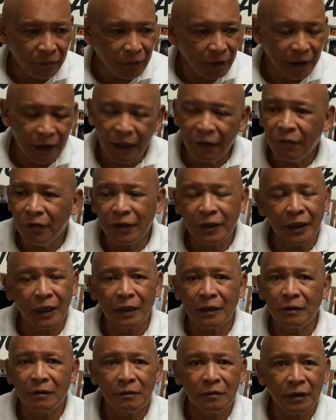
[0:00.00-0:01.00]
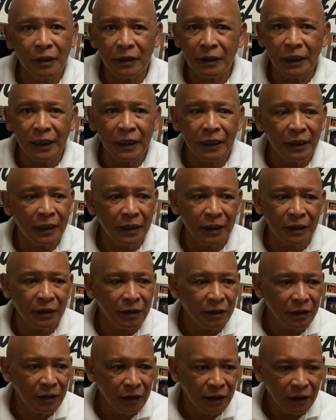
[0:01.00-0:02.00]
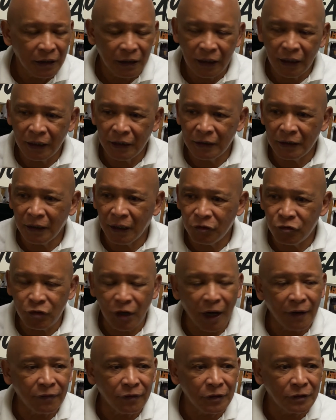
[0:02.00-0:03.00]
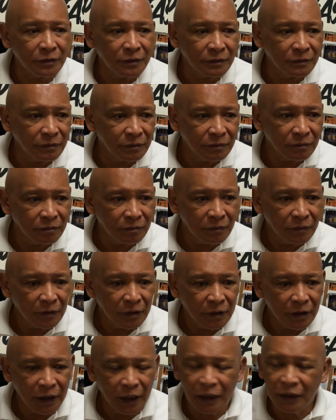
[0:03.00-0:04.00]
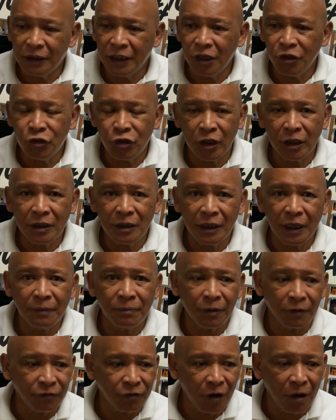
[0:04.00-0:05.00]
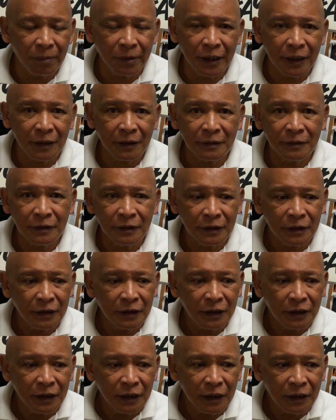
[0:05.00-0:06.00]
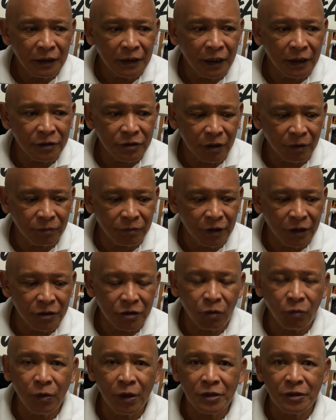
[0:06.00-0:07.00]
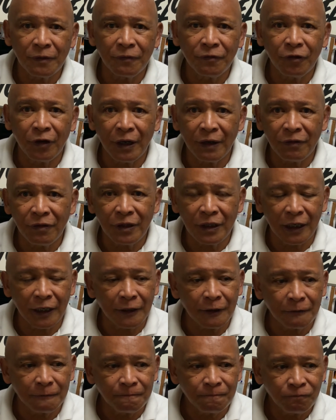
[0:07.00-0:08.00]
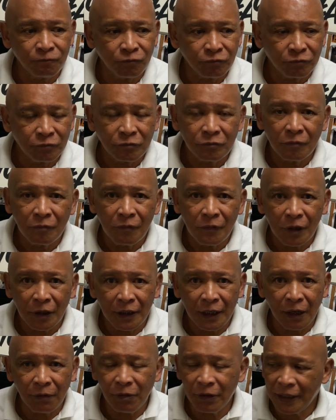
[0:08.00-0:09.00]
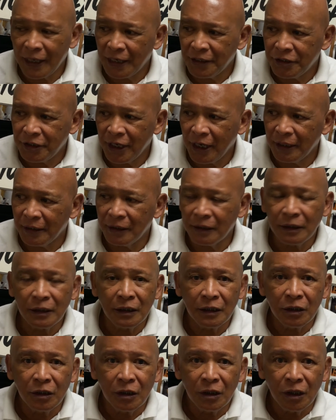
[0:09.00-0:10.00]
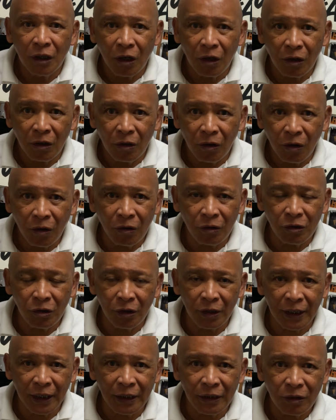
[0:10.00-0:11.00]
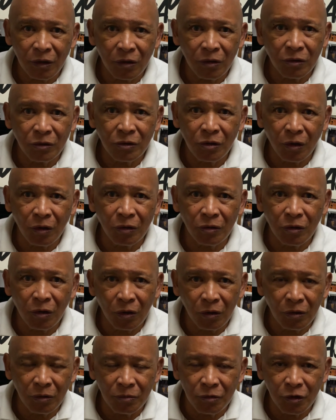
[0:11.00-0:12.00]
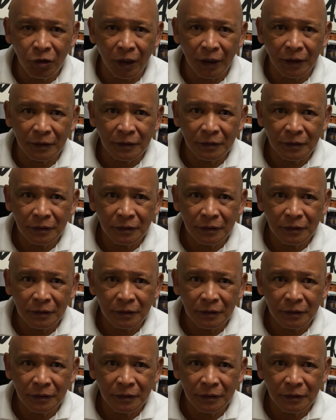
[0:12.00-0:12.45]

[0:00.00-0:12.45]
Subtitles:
in everything, in eating, in travel, in teaching, in performing. There's a wisdom for everything. Okay, with that said, ho'olohe, ho'uko, holomua.